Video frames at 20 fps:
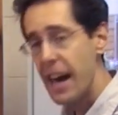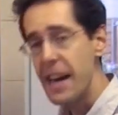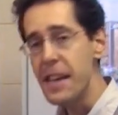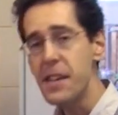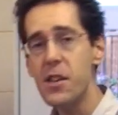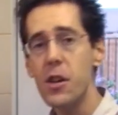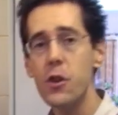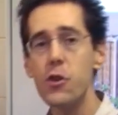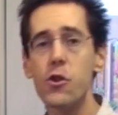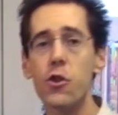
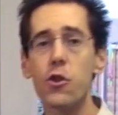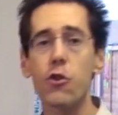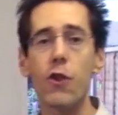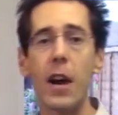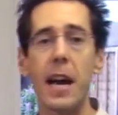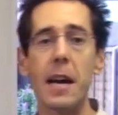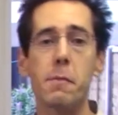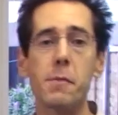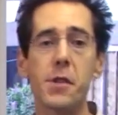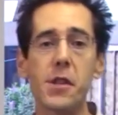800
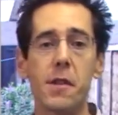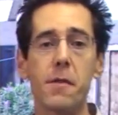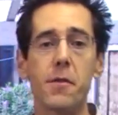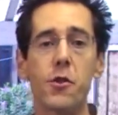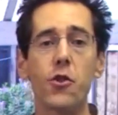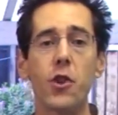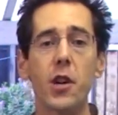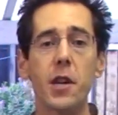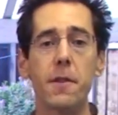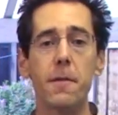grams
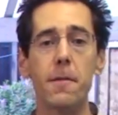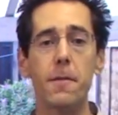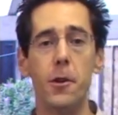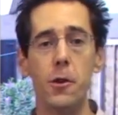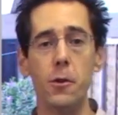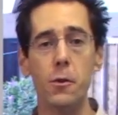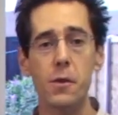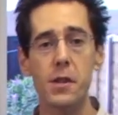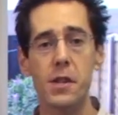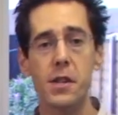of dried
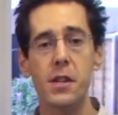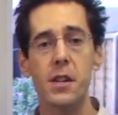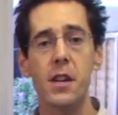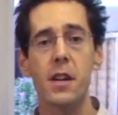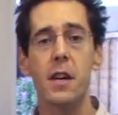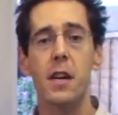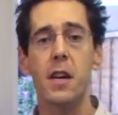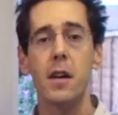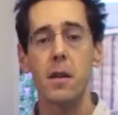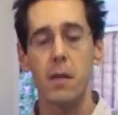
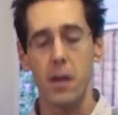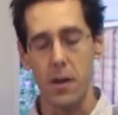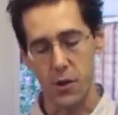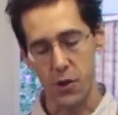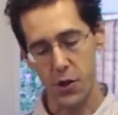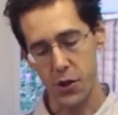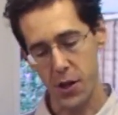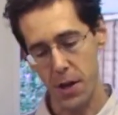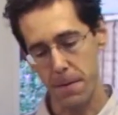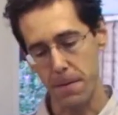fruits,
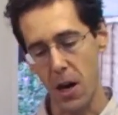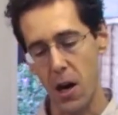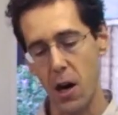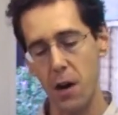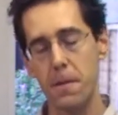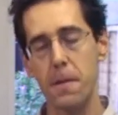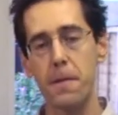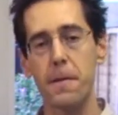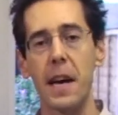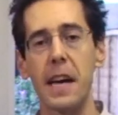just over
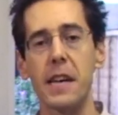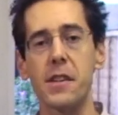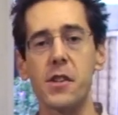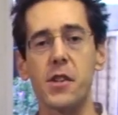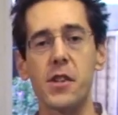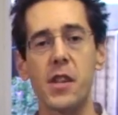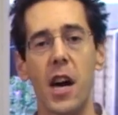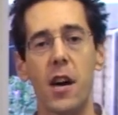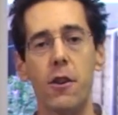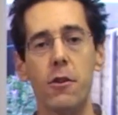half of that
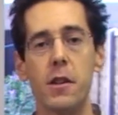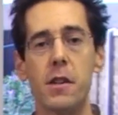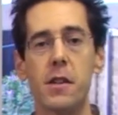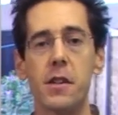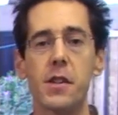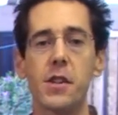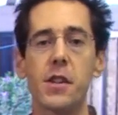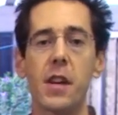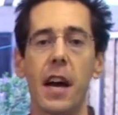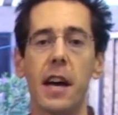as
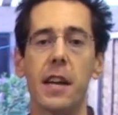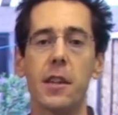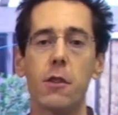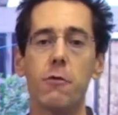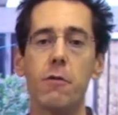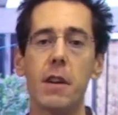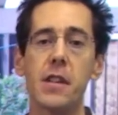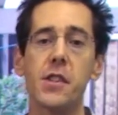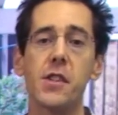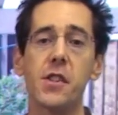currants and
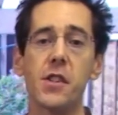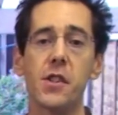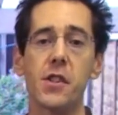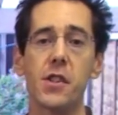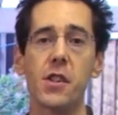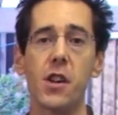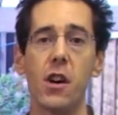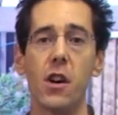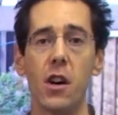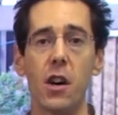the rest
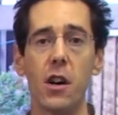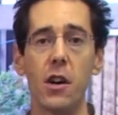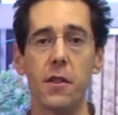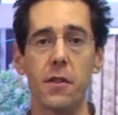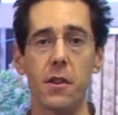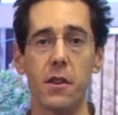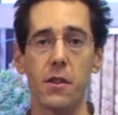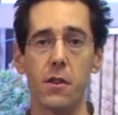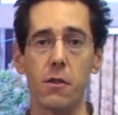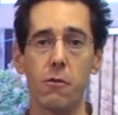as
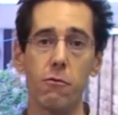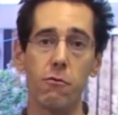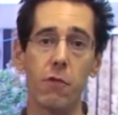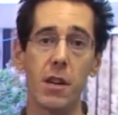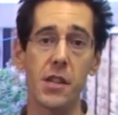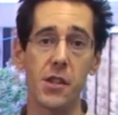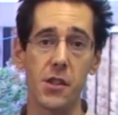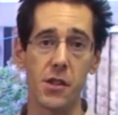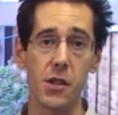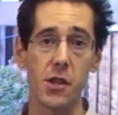either
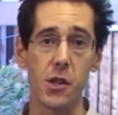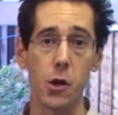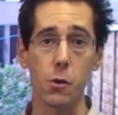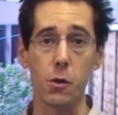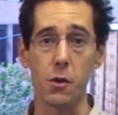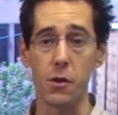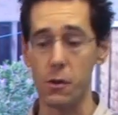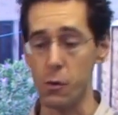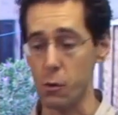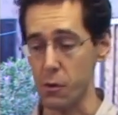raisins
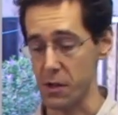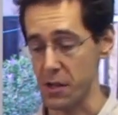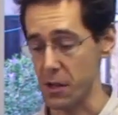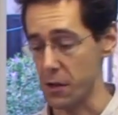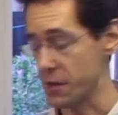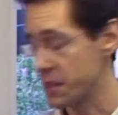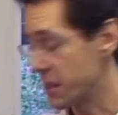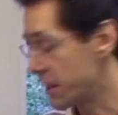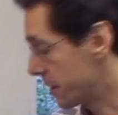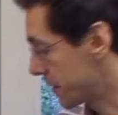or
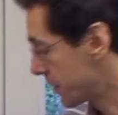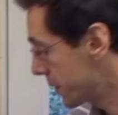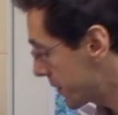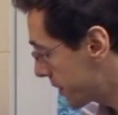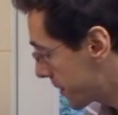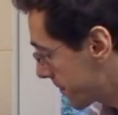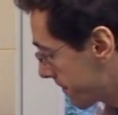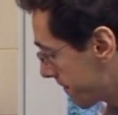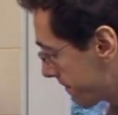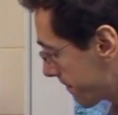
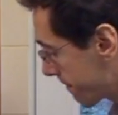sultanas.